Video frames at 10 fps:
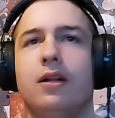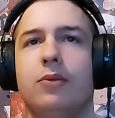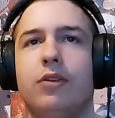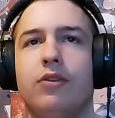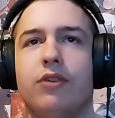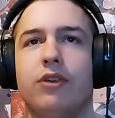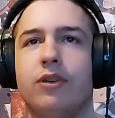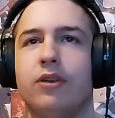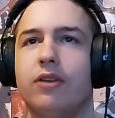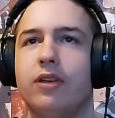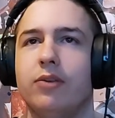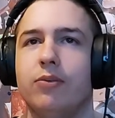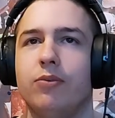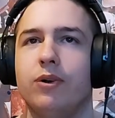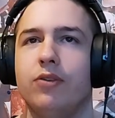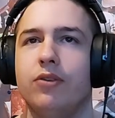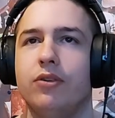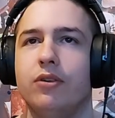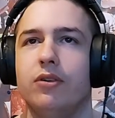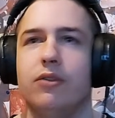What is your sexuality? Or what is
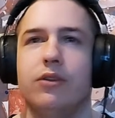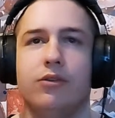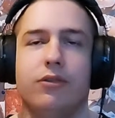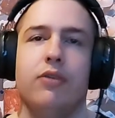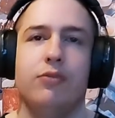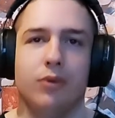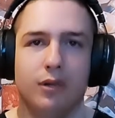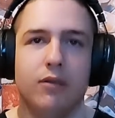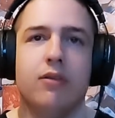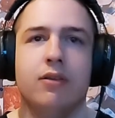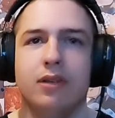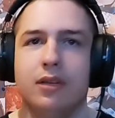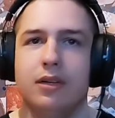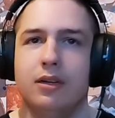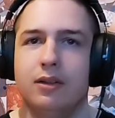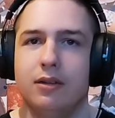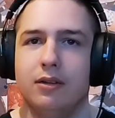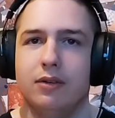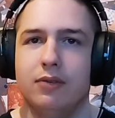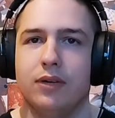the closest straight?
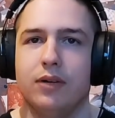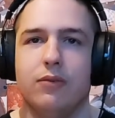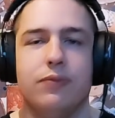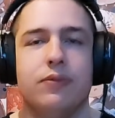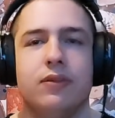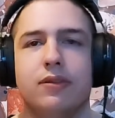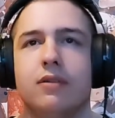Fair enough.